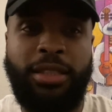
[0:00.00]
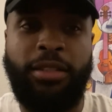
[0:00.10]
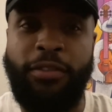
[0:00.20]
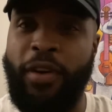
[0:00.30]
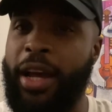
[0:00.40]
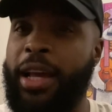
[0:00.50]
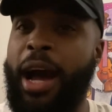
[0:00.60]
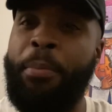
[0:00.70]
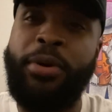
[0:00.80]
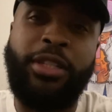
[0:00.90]
the fight
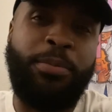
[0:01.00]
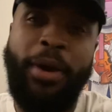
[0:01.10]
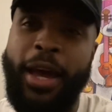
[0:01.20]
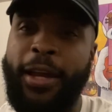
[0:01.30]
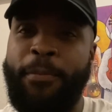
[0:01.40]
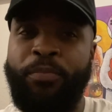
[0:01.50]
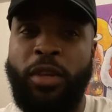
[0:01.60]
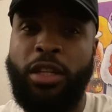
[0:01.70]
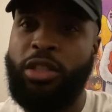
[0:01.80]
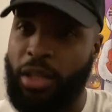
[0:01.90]
got pushed back
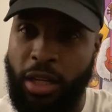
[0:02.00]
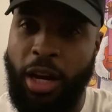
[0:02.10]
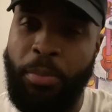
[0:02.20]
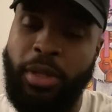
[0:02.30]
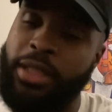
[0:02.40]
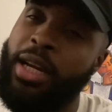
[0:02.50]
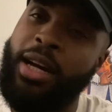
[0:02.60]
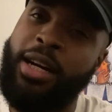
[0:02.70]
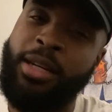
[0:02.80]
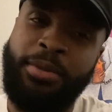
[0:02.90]
a couple of
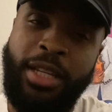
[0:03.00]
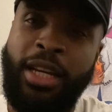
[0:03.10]
times.